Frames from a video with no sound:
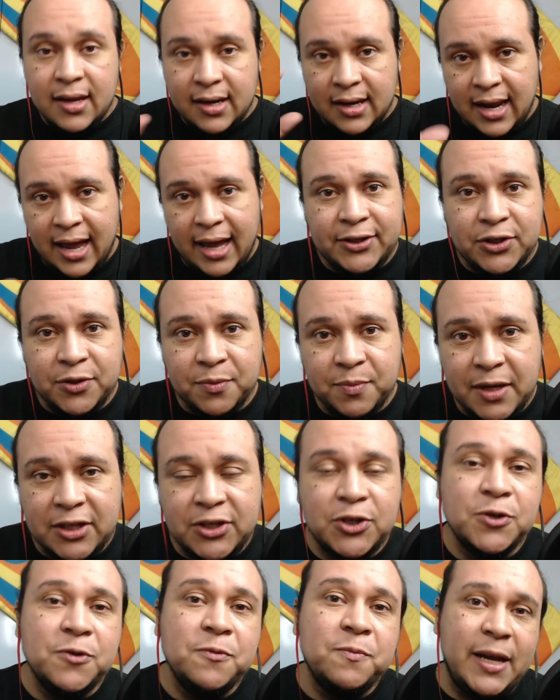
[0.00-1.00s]
Nice to
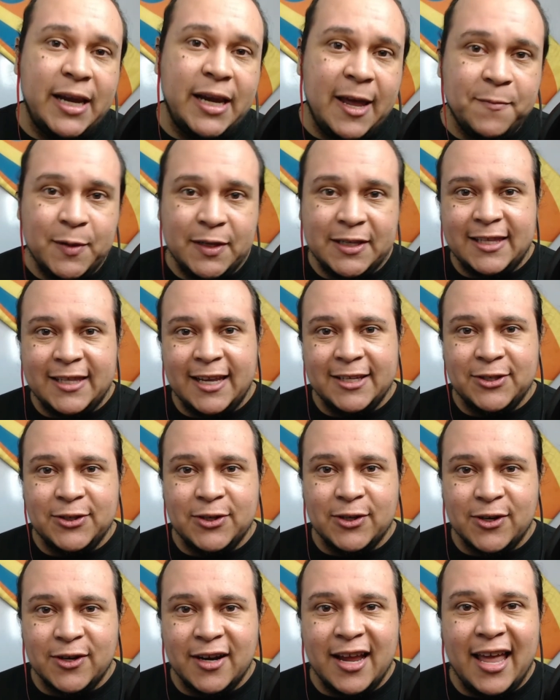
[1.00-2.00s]
meet you. My name is
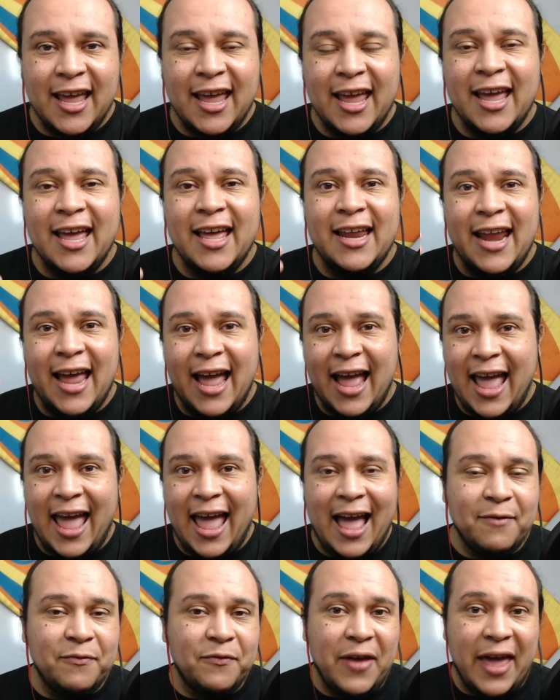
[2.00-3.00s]
Nestor, and I
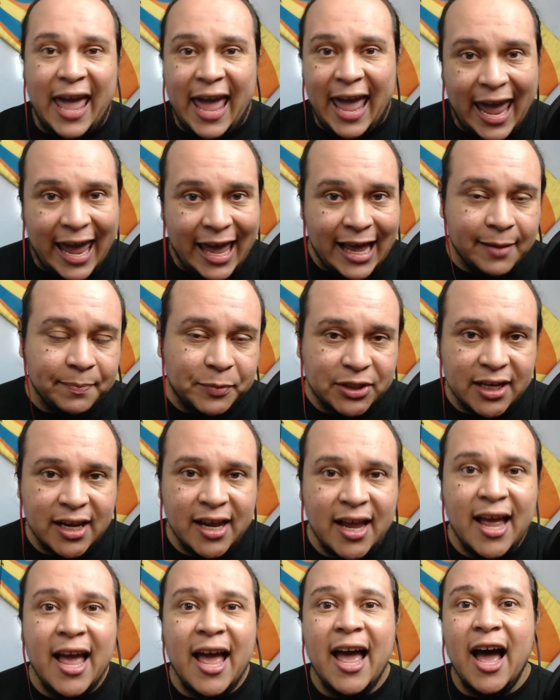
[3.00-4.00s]
have helped
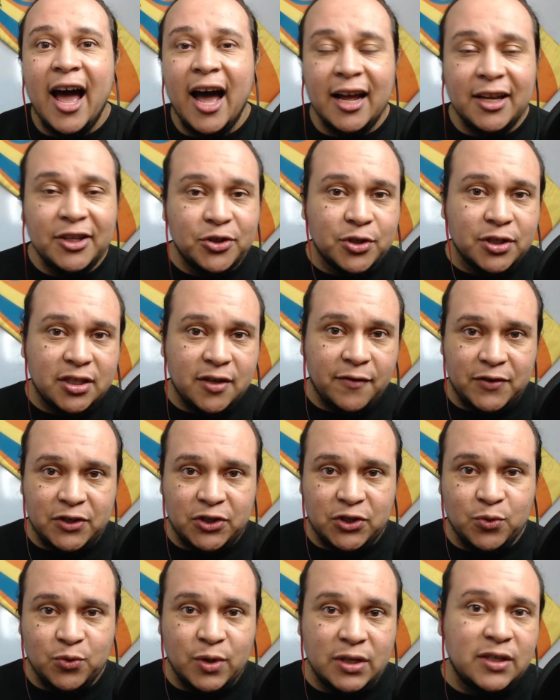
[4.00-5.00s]
hundreds of
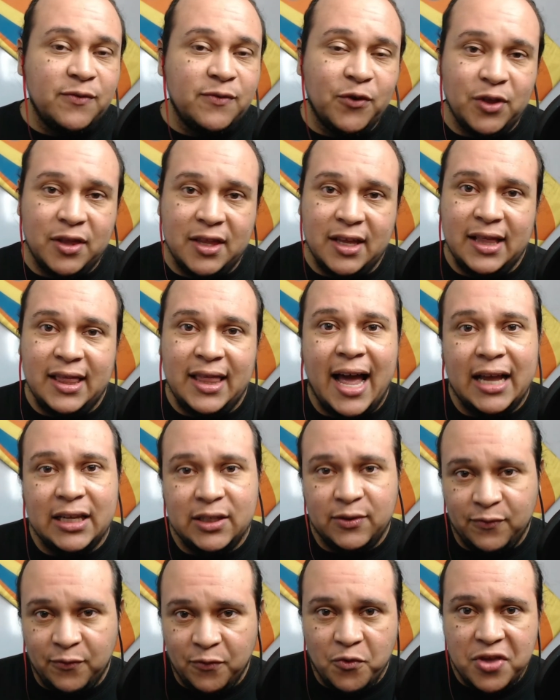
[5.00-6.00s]
students for the
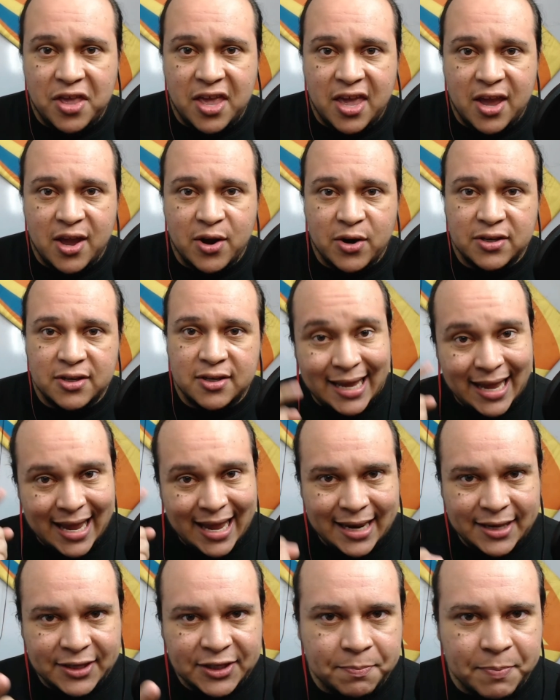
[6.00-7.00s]
last 4 years
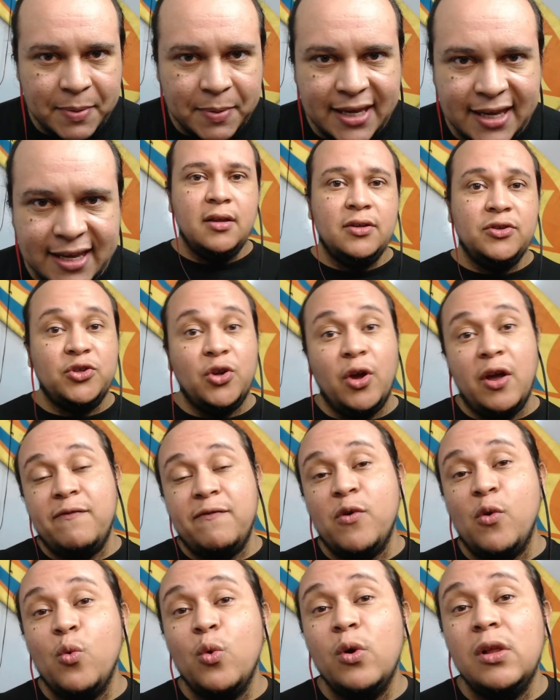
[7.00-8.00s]
in speaking. So if
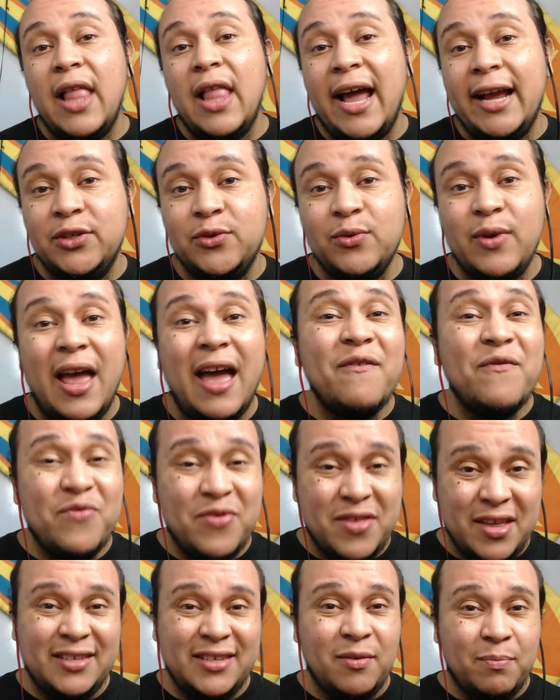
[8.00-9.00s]
you would like to have
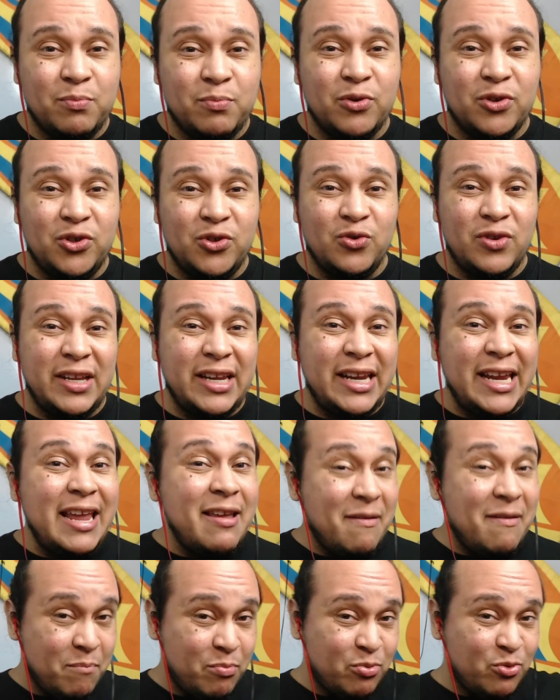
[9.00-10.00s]
this opportunity
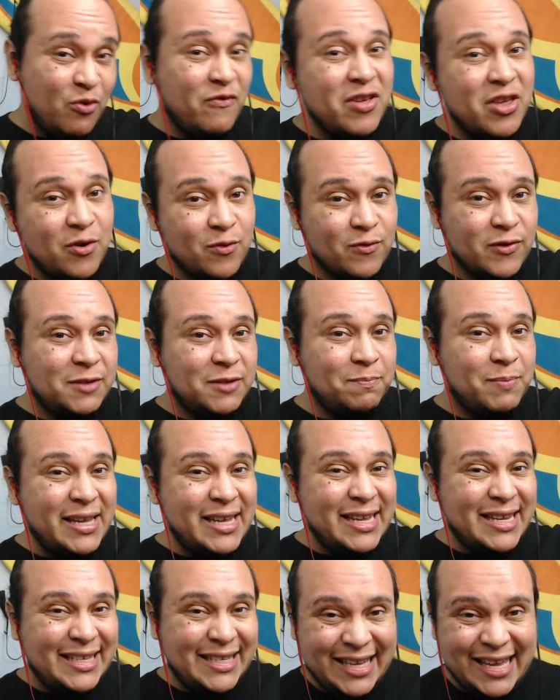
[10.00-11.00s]
improving your
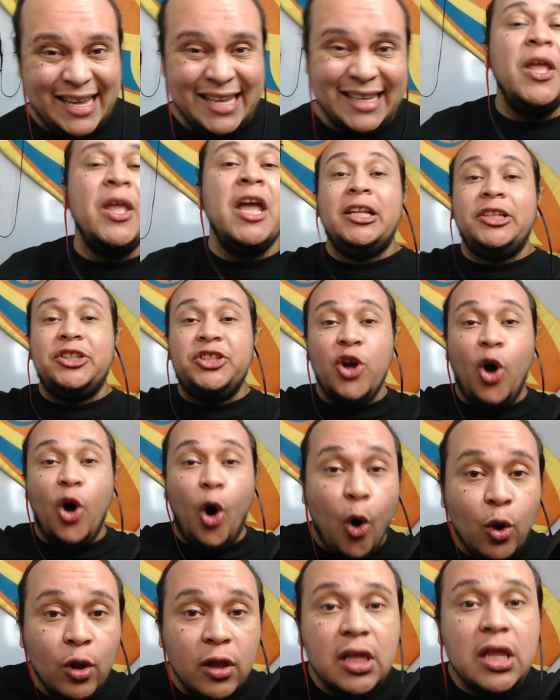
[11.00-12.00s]
speaking skills, the
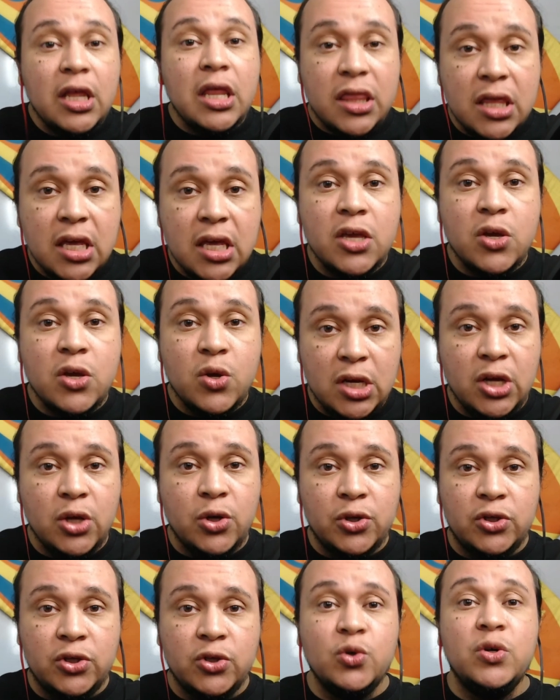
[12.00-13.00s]
only thing you need
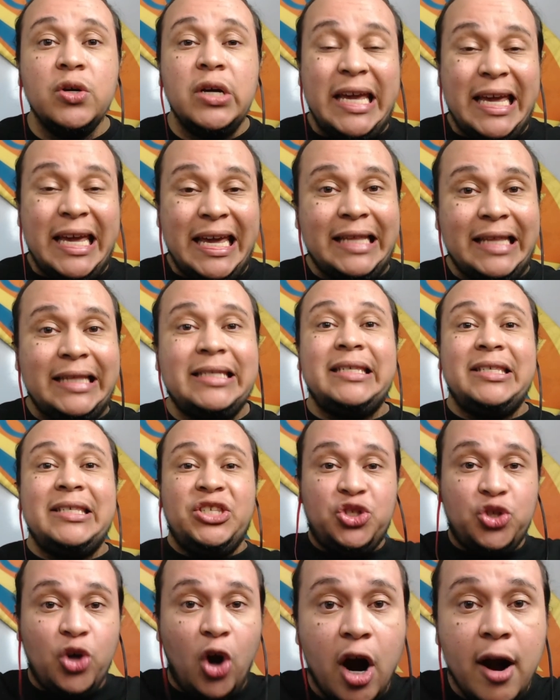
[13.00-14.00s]
to do is
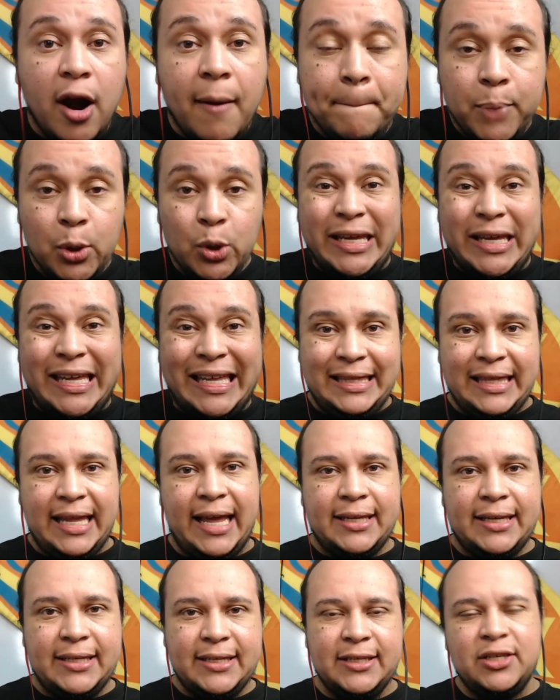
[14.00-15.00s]
start booking
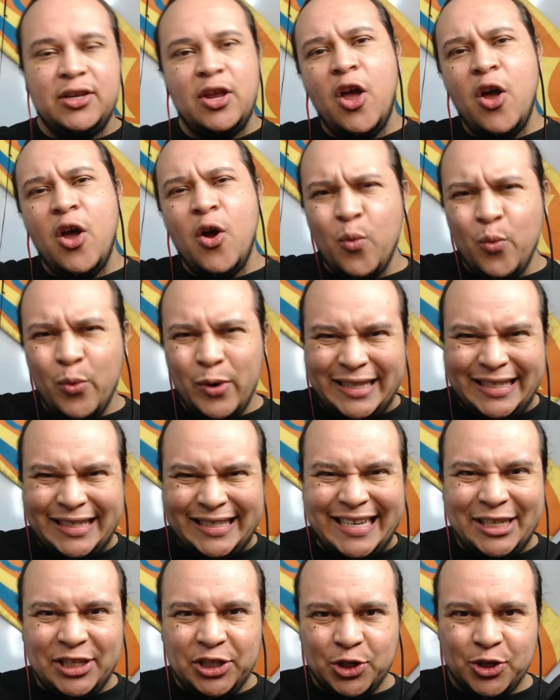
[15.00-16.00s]
lessons with
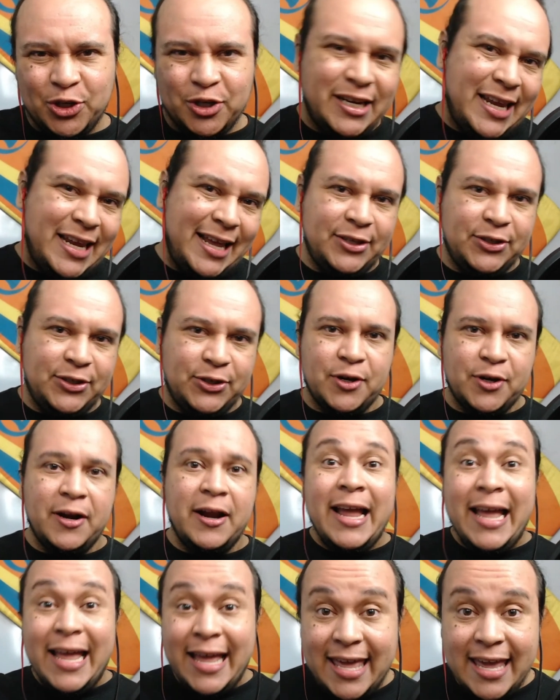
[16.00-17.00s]
teacher Nestor
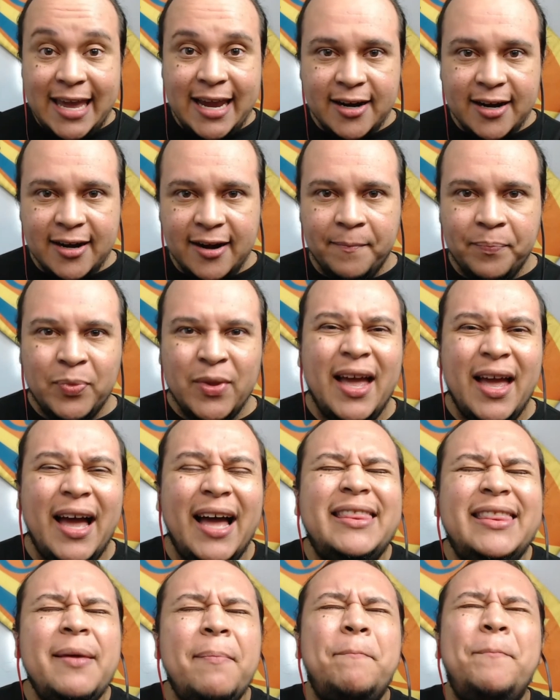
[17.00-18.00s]
here
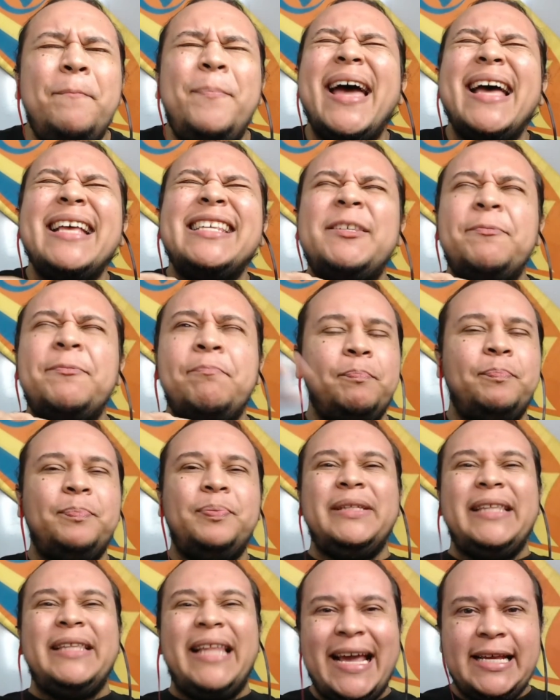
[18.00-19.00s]
at the best
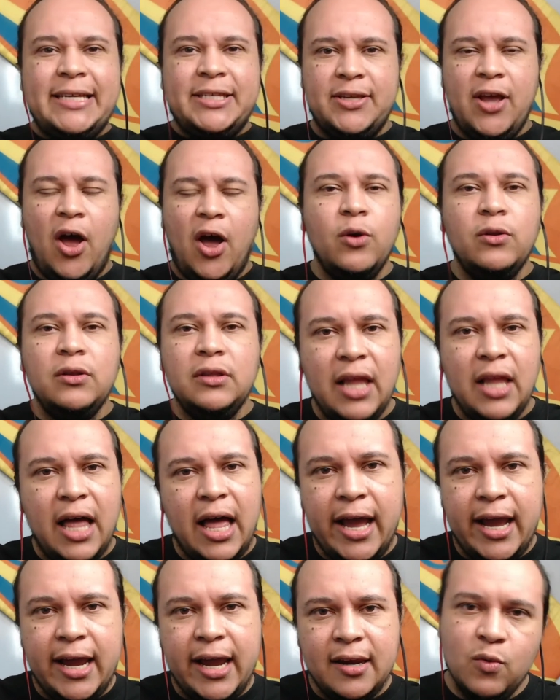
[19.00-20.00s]
place
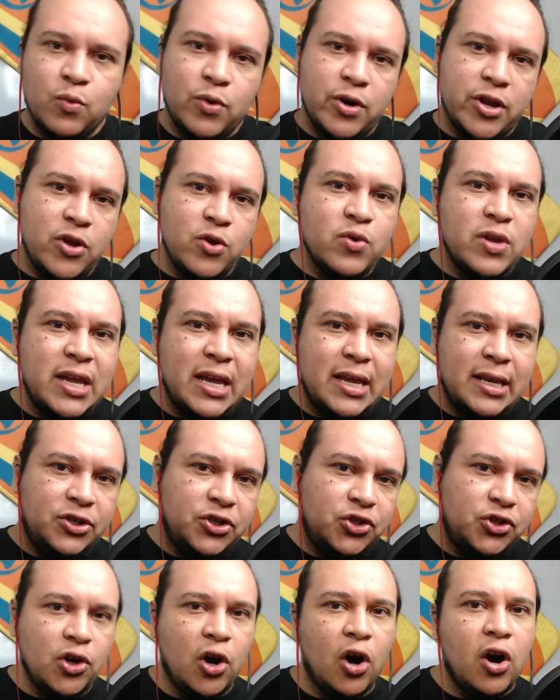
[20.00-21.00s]
online, where you can
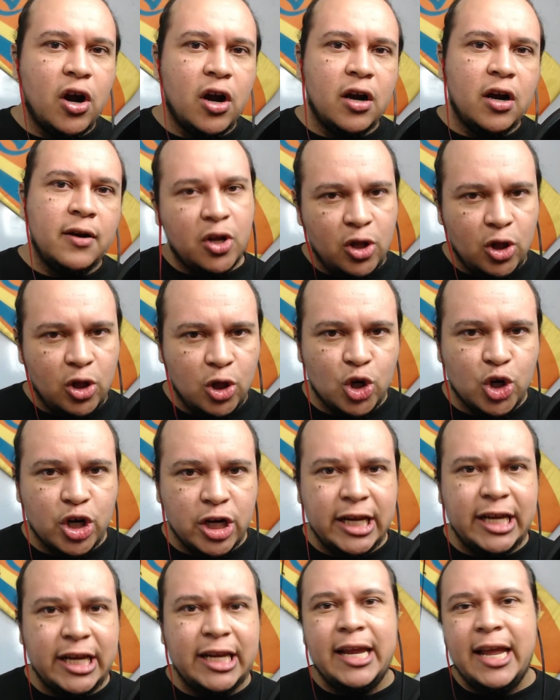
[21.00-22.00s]
start
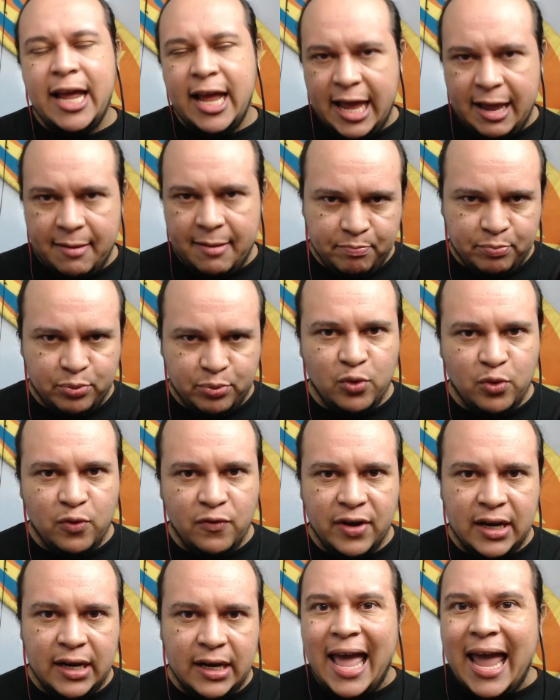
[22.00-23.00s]
learning,
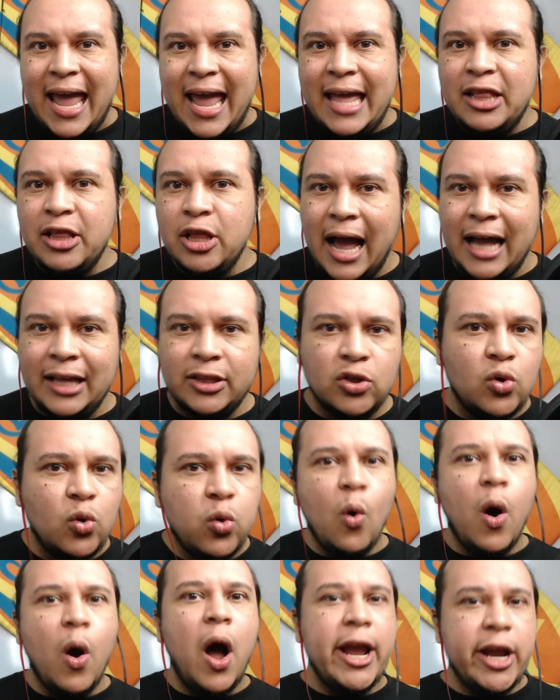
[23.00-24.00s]
improving, and
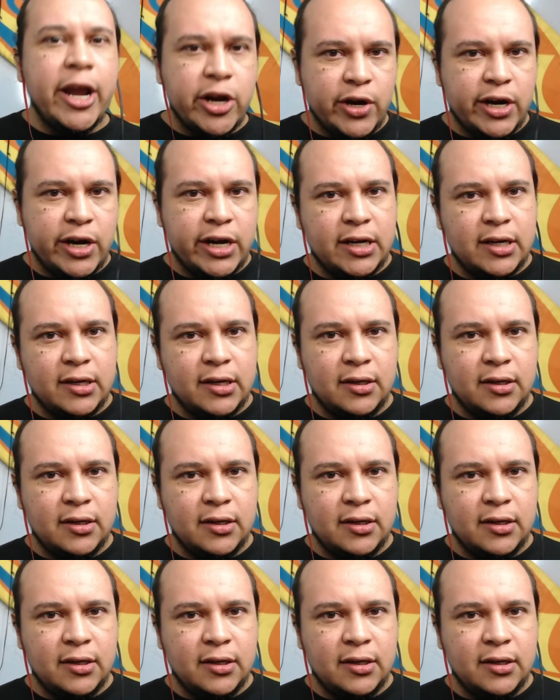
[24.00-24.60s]
acquiring